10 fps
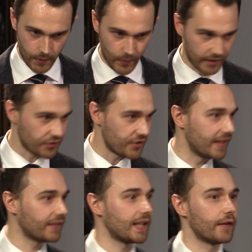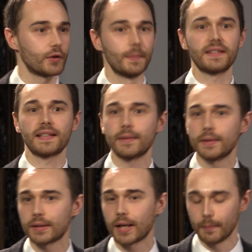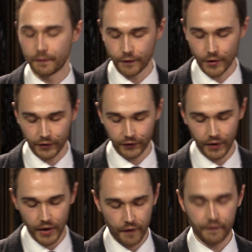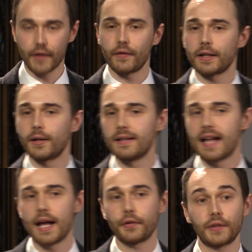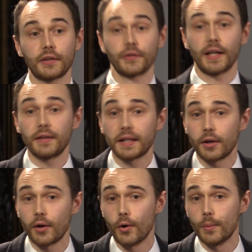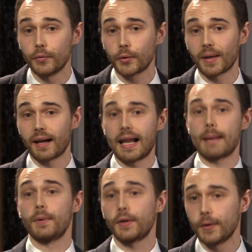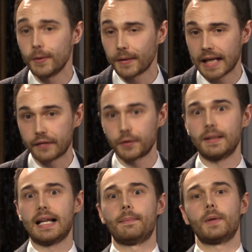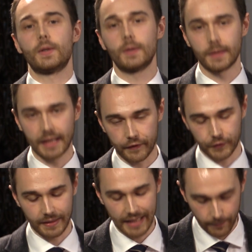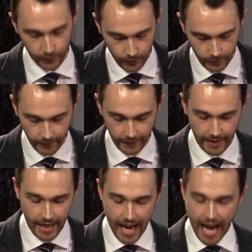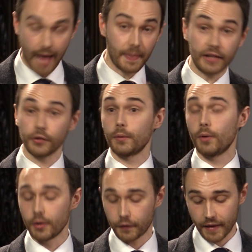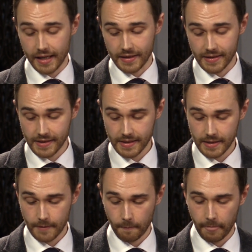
We can chase after material comfort, feathering our nest, extending our homes, going on elaborate holiday after elaborate holiday after elaborate holiday. And these aren't wrong things,